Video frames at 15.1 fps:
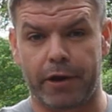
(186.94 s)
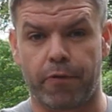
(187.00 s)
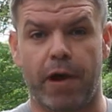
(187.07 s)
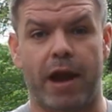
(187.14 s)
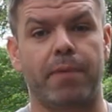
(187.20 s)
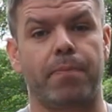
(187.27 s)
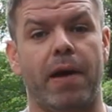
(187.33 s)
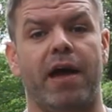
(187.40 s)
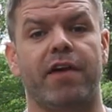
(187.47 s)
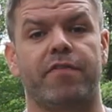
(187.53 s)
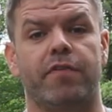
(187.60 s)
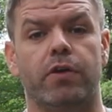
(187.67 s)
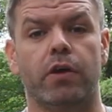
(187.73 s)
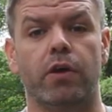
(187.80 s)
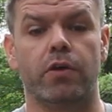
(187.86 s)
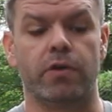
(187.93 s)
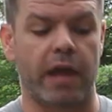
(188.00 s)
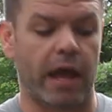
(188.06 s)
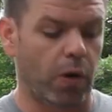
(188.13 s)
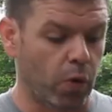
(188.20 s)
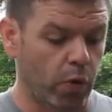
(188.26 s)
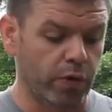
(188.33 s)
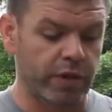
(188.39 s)
great pack for you.
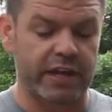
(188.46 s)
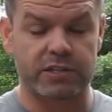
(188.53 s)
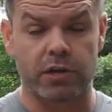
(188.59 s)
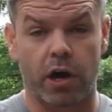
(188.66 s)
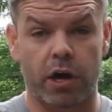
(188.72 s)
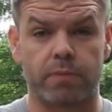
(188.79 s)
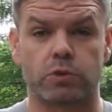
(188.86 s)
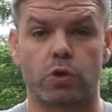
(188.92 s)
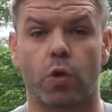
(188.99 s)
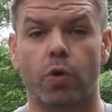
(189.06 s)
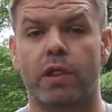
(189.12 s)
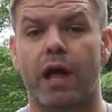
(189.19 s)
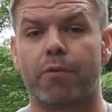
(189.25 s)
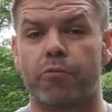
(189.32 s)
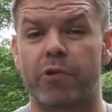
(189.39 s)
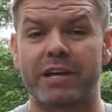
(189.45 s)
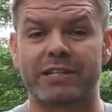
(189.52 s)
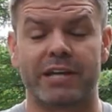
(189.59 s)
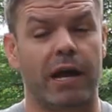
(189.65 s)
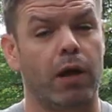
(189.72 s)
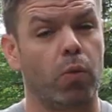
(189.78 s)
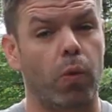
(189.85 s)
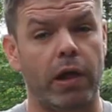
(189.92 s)
Now, all these items all up
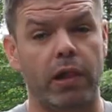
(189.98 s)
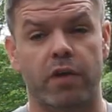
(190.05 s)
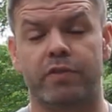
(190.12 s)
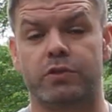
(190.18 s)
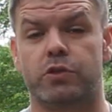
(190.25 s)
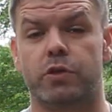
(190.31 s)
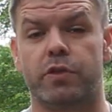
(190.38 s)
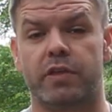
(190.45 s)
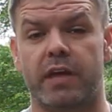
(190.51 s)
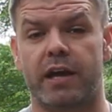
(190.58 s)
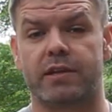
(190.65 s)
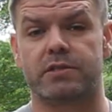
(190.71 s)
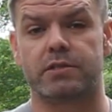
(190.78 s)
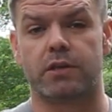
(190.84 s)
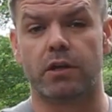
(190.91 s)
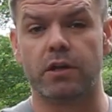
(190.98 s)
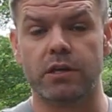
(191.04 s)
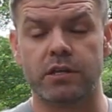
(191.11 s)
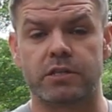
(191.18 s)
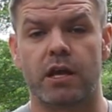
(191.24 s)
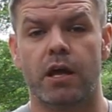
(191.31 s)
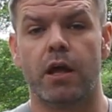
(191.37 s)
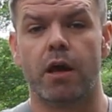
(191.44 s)
retail well over
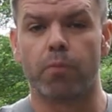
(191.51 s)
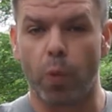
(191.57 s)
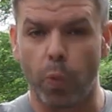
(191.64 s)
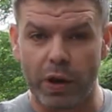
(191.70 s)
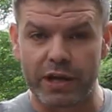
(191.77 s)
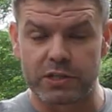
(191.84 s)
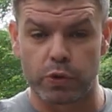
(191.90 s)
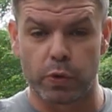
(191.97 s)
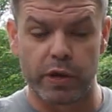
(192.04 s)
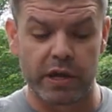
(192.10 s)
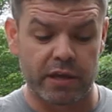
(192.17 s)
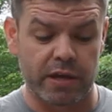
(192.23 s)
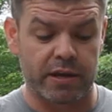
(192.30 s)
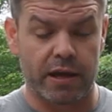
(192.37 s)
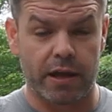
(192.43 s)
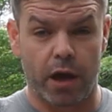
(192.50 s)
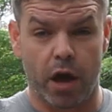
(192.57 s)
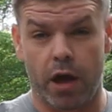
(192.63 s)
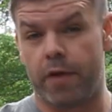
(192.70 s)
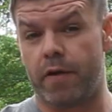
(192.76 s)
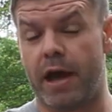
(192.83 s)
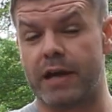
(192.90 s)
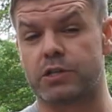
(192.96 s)
$2,000, but we're doing it
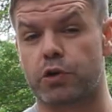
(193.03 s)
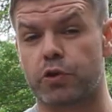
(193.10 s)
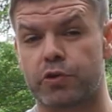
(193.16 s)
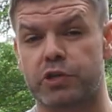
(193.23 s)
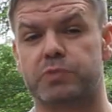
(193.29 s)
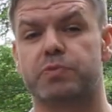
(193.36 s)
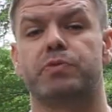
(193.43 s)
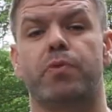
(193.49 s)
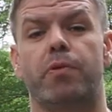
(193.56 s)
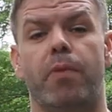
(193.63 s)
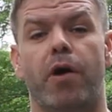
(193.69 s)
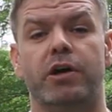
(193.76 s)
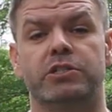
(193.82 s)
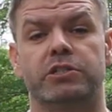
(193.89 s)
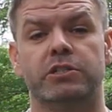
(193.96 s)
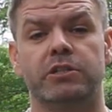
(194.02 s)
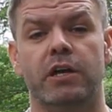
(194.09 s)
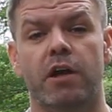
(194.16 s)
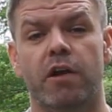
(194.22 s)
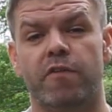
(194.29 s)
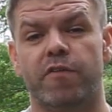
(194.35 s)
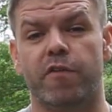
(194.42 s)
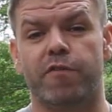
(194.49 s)
as a Christmas promotion
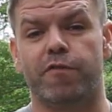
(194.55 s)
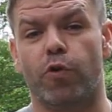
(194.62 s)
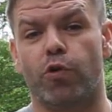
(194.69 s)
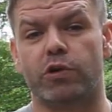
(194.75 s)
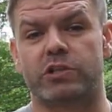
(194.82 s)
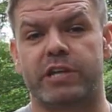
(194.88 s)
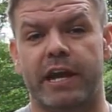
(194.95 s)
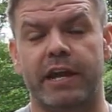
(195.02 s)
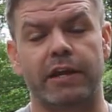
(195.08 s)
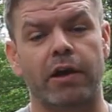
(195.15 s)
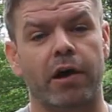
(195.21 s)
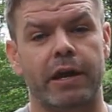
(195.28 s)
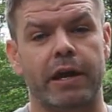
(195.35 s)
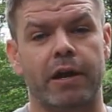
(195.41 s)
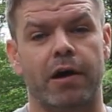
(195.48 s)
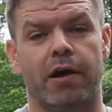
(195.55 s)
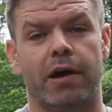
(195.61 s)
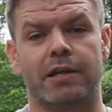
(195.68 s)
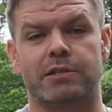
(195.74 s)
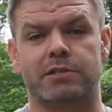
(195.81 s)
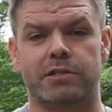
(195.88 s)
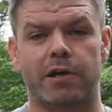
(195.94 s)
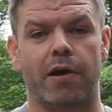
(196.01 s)
for
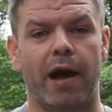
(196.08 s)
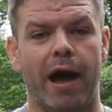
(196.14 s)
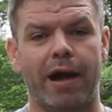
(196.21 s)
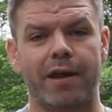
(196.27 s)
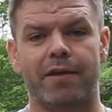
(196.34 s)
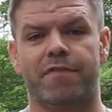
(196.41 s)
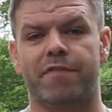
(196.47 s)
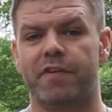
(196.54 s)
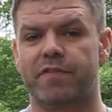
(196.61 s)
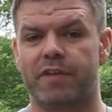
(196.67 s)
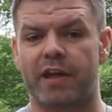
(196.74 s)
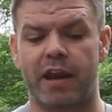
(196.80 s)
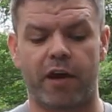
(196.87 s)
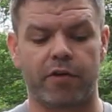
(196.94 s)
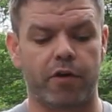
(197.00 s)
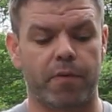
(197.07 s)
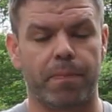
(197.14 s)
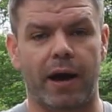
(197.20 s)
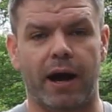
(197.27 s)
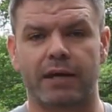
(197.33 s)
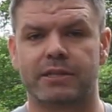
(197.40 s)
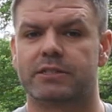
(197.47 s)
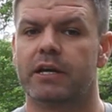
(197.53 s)
$14.99. So under
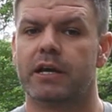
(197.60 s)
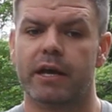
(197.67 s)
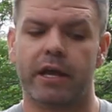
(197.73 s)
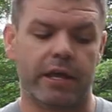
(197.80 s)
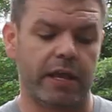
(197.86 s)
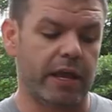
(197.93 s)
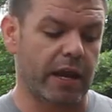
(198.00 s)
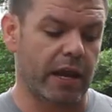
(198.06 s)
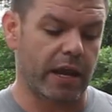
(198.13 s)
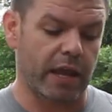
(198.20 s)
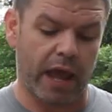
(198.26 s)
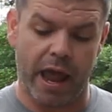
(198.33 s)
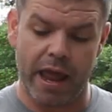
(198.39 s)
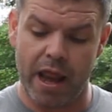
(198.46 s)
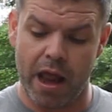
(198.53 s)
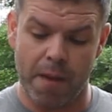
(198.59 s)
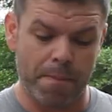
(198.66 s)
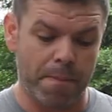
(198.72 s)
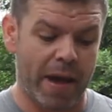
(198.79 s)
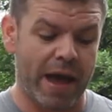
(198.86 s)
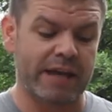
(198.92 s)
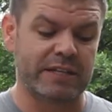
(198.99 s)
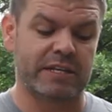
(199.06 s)
$1,500, you're getting an
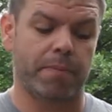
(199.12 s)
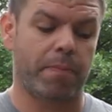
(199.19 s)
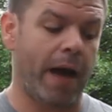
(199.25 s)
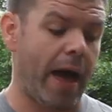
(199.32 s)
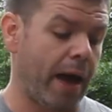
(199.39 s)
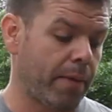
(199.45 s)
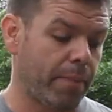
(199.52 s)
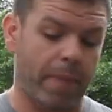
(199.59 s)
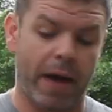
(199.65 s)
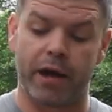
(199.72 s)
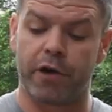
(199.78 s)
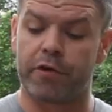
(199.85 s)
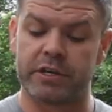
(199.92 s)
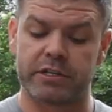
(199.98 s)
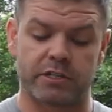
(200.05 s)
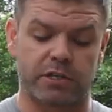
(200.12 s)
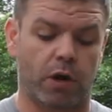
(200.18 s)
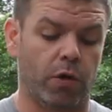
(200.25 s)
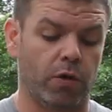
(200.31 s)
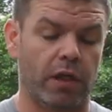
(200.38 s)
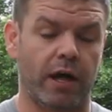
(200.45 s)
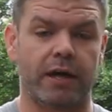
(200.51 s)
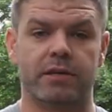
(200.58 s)
amazing pack: battery,
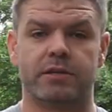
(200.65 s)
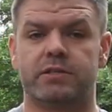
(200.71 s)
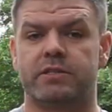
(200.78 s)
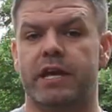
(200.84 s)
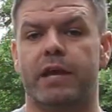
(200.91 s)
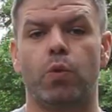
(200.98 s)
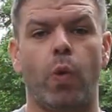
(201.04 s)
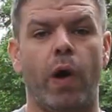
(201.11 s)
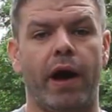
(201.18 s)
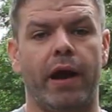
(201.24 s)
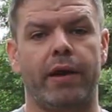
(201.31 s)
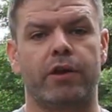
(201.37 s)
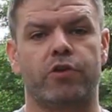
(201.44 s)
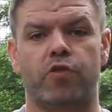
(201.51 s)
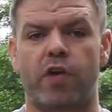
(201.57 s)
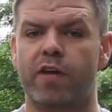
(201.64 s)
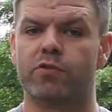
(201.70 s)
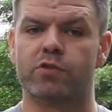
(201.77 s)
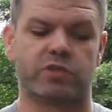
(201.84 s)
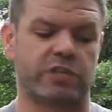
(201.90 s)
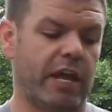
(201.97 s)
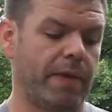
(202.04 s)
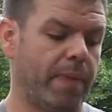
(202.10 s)
solar, Z1
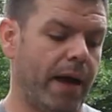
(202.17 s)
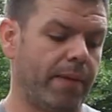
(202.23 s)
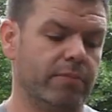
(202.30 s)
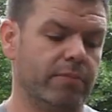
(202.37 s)
travel CPAP